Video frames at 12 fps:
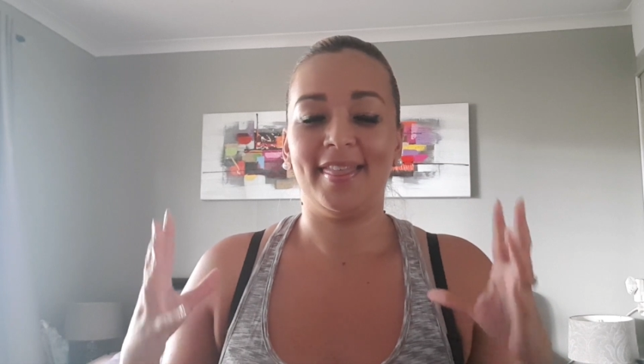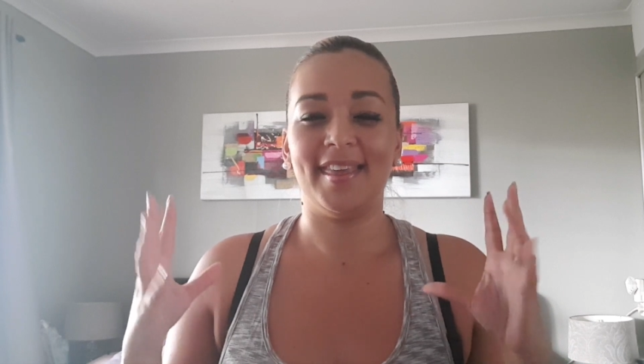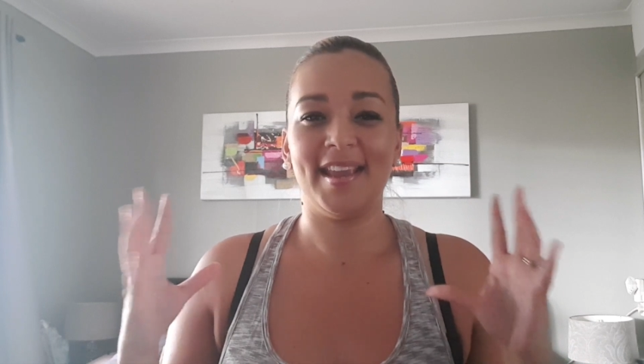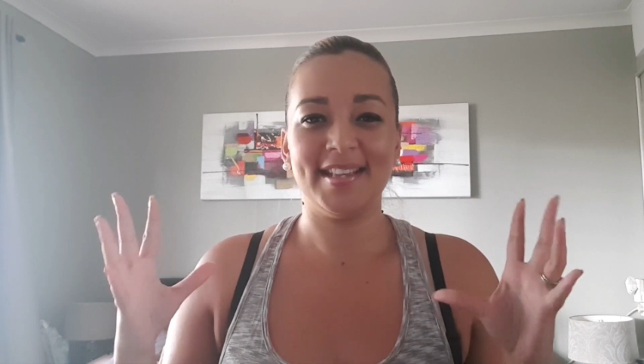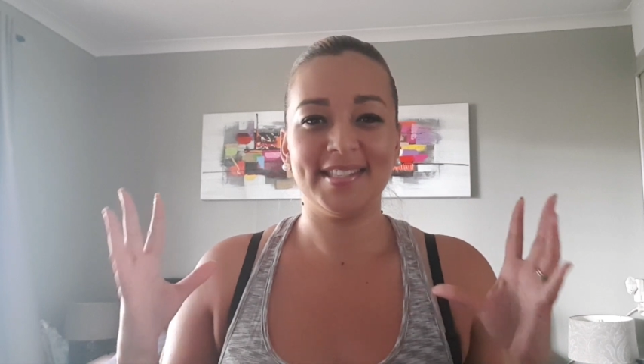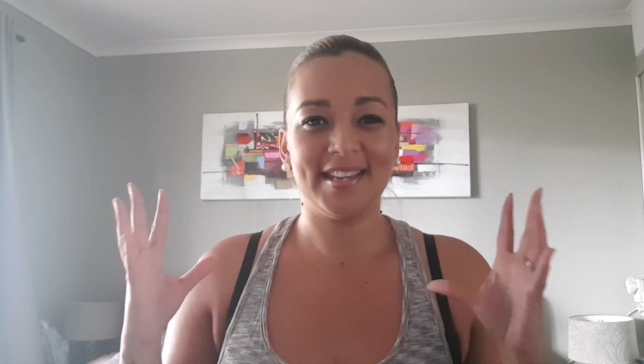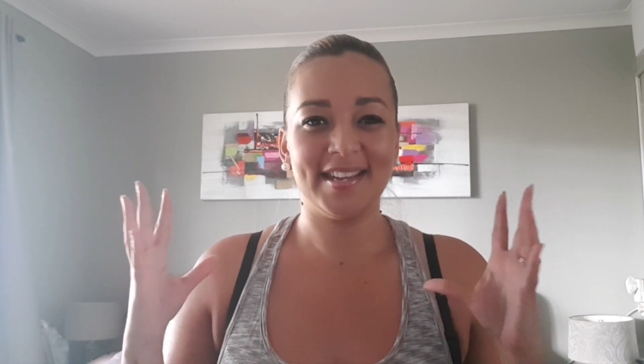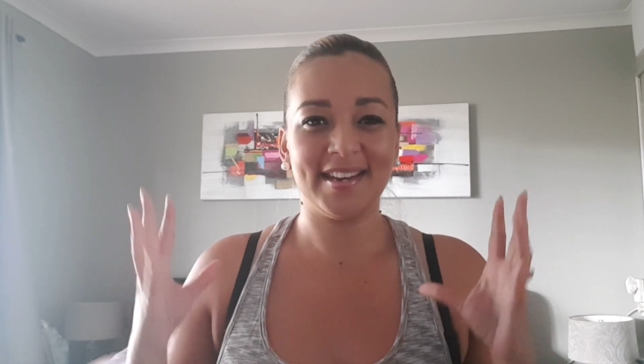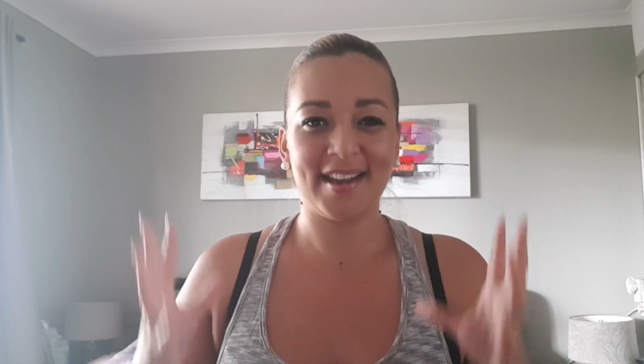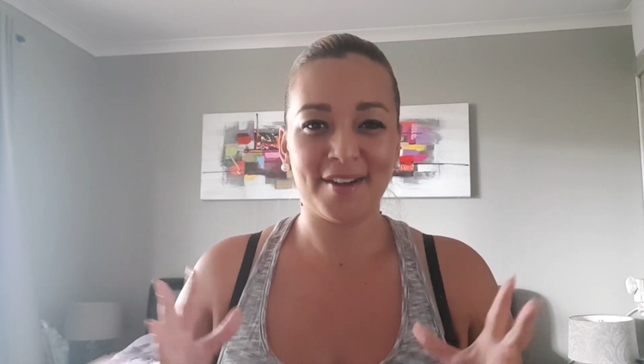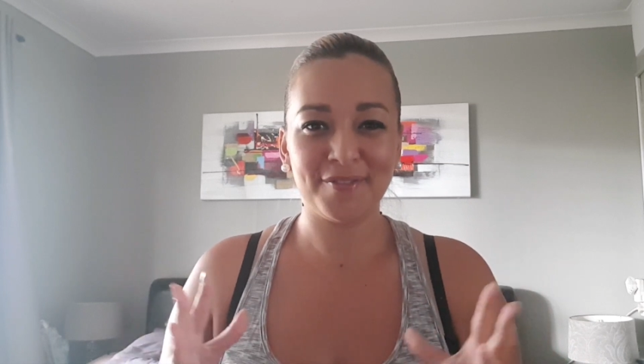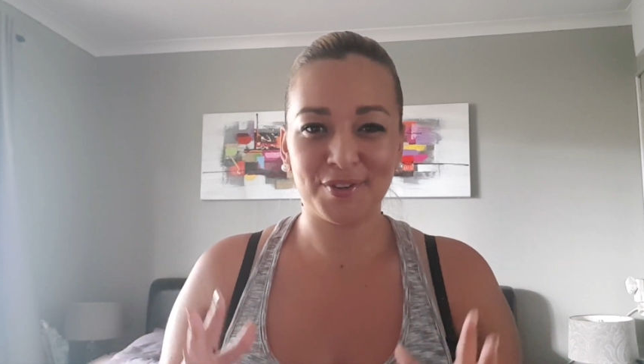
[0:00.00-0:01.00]
There's
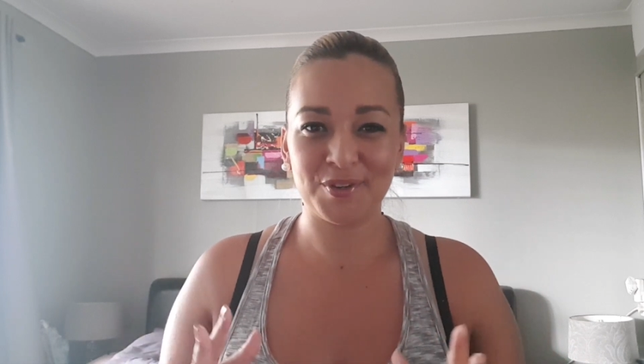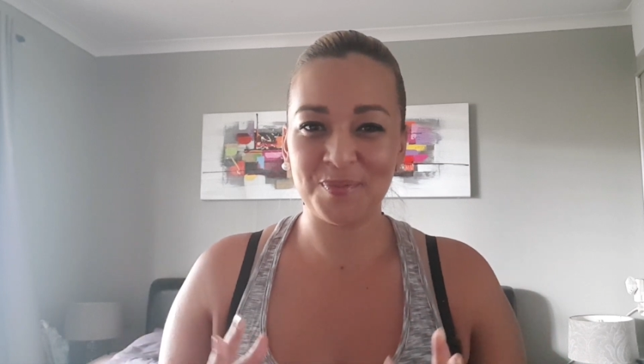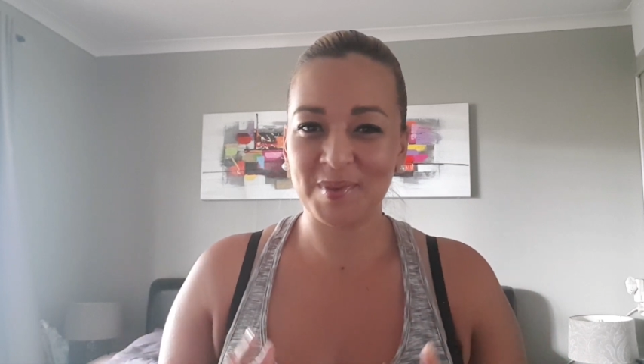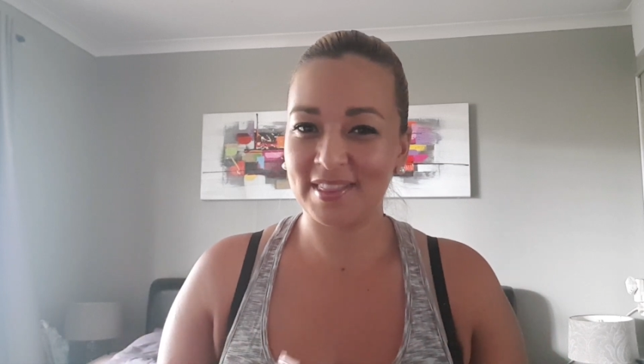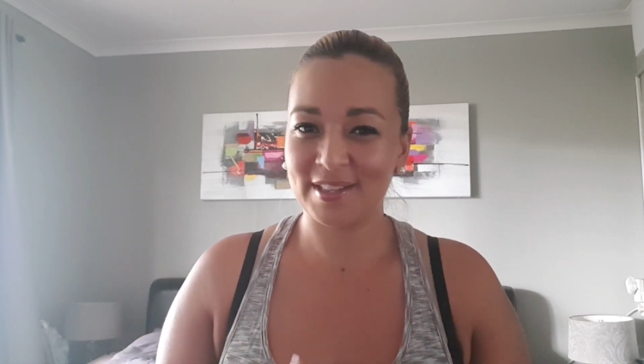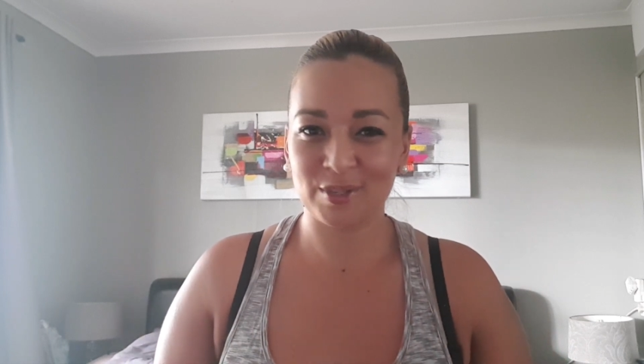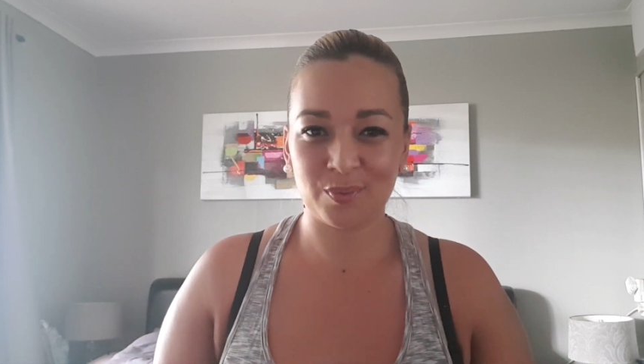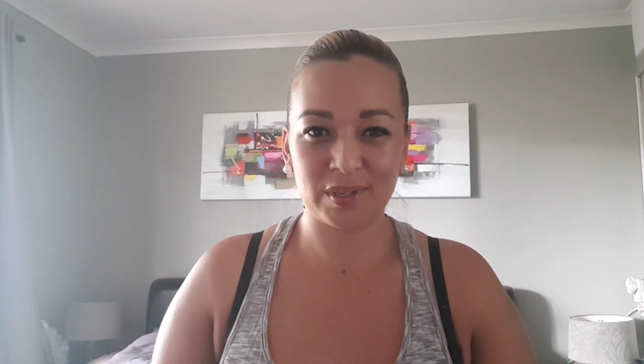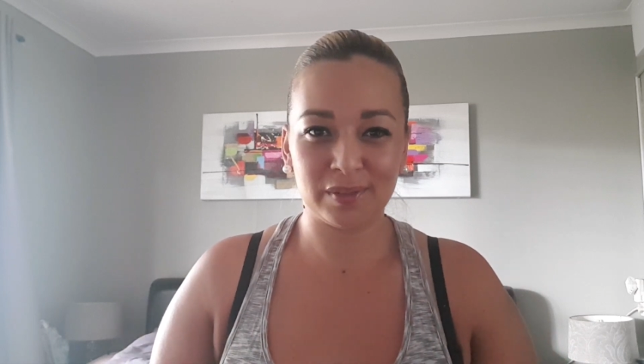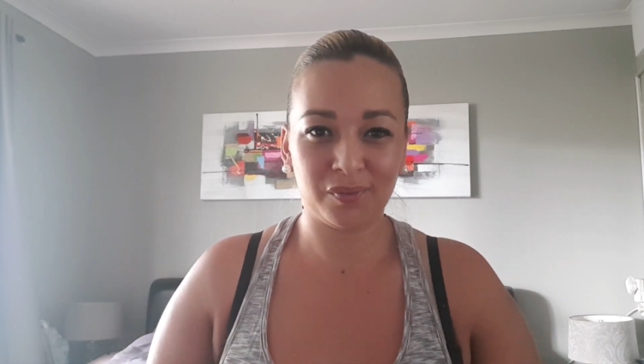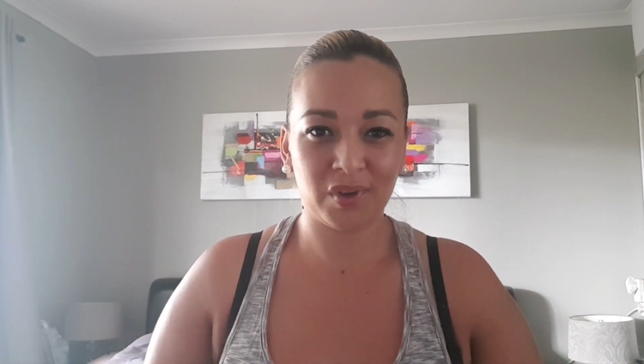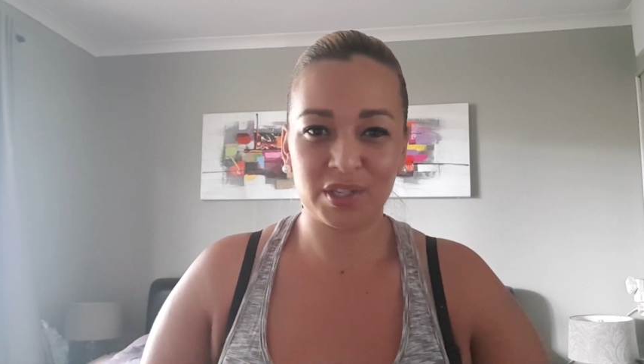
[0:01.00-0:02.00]
enough room in this
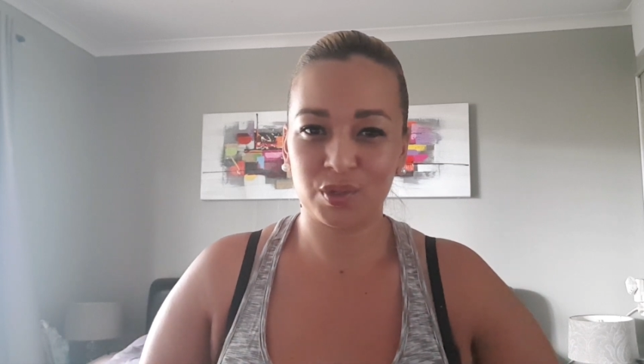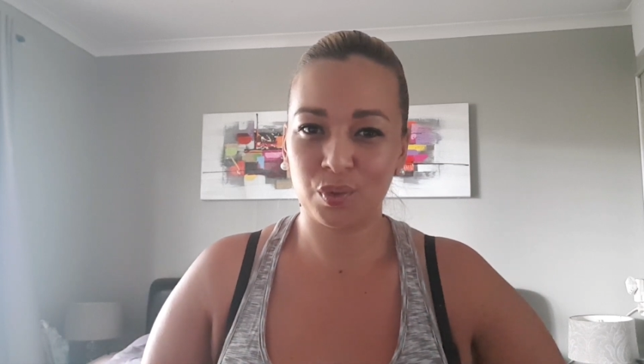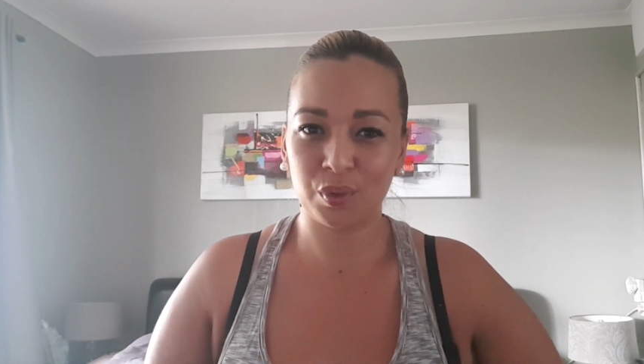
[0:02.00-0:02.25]
world for us